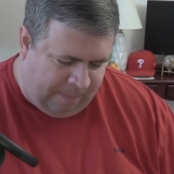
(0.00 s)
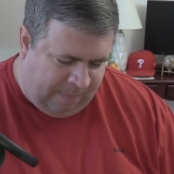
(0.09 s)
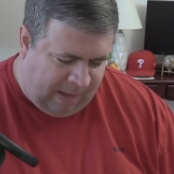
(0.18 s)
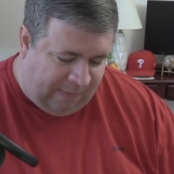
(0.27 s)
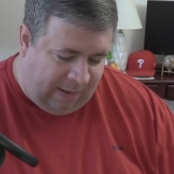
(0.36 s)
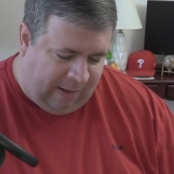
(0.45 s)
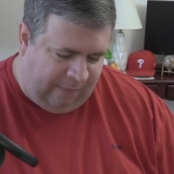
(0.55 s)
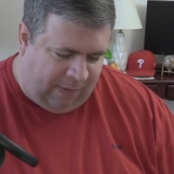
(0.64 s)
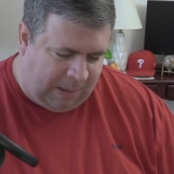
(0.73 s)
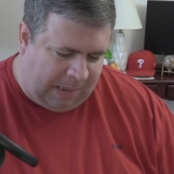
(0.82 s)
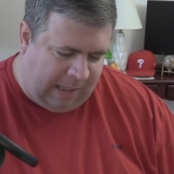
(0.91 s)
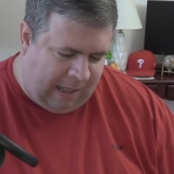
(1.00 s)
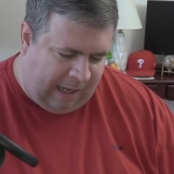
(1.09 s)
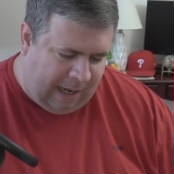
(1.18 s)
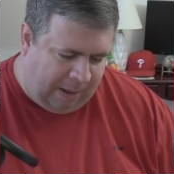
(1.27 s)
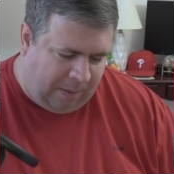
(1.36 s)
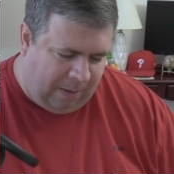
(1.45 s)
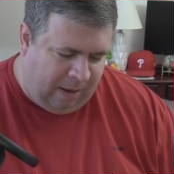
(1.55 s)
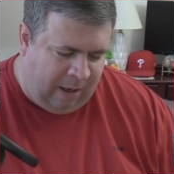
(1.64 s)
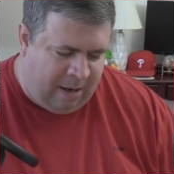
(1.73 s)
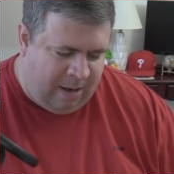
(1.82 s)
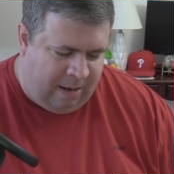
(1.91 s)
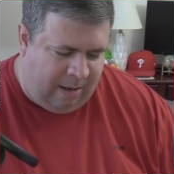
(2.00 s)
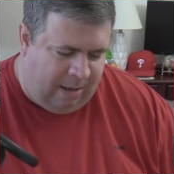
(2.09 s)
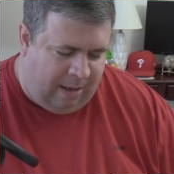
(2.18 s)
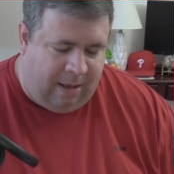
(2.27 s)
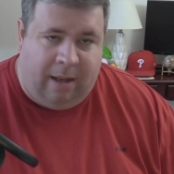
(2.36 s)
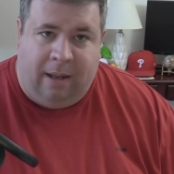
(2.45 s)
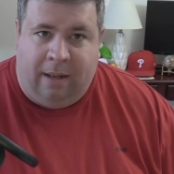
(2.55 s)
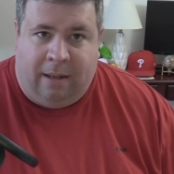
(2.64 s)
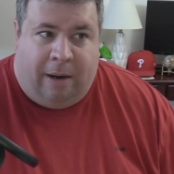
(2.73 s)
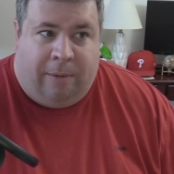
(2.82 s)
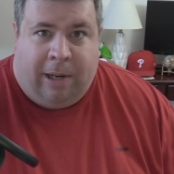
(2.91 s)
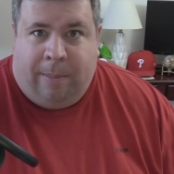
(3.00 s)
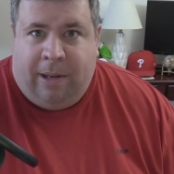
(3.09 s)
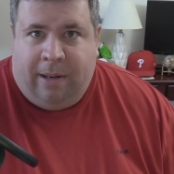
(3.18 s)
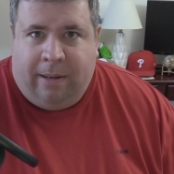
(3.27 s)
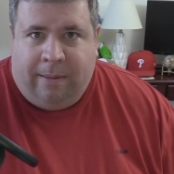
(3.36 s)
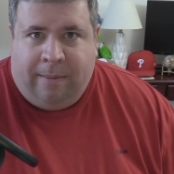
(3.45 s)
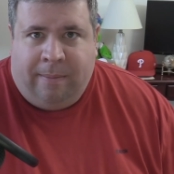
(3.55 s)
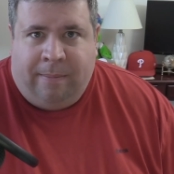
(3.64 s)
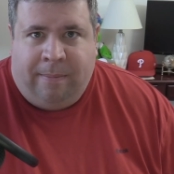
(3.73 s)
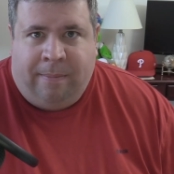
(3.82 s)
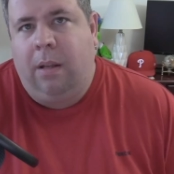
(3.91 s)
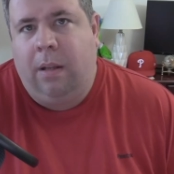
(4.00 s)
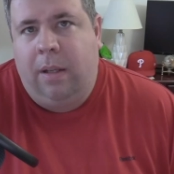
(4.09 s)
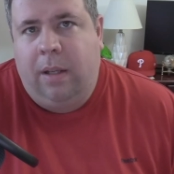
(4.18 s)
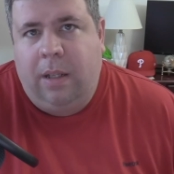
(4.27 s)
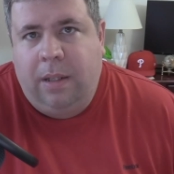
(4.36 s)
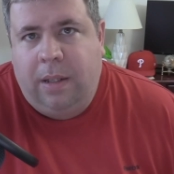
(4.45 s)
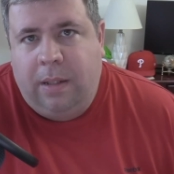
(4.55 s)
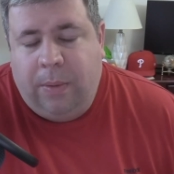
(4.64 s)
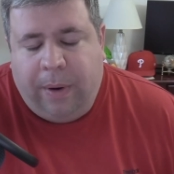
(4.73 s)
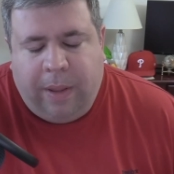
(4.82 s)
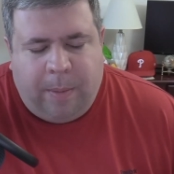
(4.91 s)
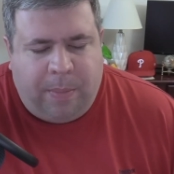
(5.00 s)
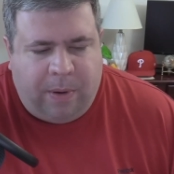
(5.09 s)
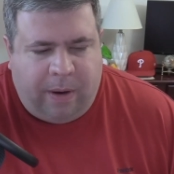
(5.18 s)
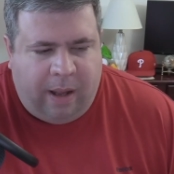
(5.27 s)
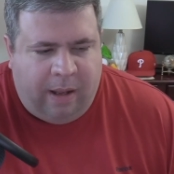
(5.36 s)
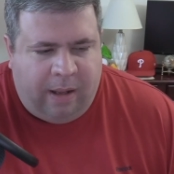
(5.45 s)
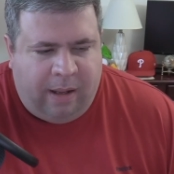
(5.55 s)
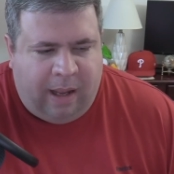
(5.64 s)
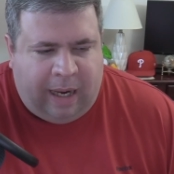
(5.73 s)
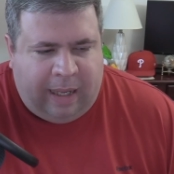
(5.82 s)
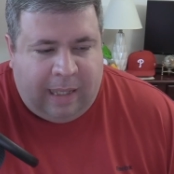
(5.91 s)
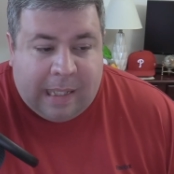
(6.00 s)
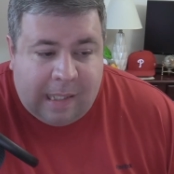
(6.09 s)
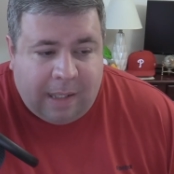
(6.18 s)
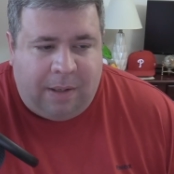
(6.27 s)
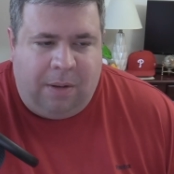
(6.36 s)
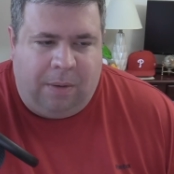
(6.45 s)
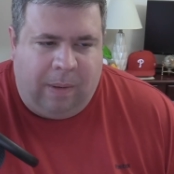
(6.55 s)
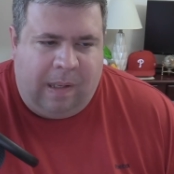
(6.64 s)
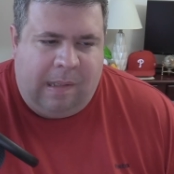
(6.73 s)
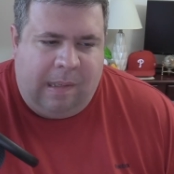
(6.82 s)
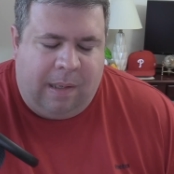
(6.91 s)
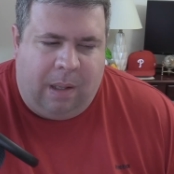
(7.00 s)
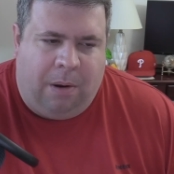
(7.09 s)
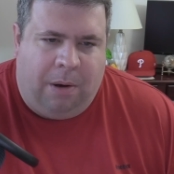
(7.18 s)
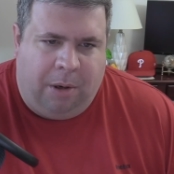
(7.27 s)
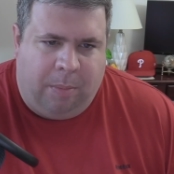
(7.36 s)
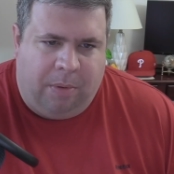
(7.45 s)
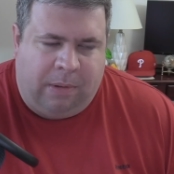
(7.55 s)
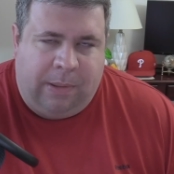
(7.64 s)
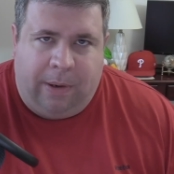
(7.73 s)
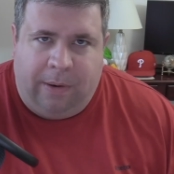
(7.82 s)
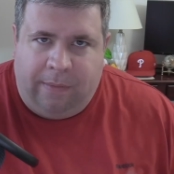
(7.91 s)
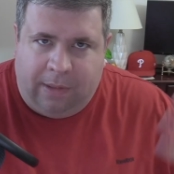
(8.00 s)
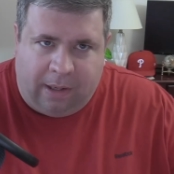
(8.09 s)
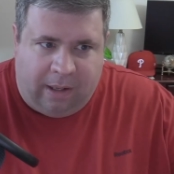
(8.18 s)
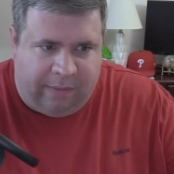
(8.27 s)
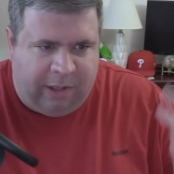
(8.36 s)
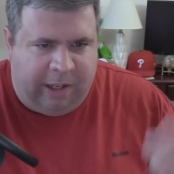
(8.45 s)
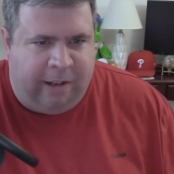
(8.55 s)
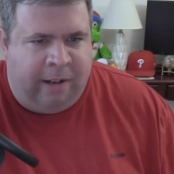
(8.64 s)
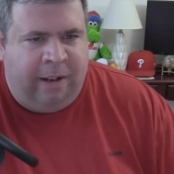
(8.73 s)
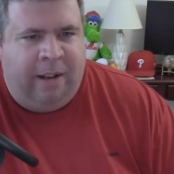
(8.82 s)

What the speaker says: definitely falls into that category. I recommend it. So another book I listened to the audiobook, so I don't have the cover here,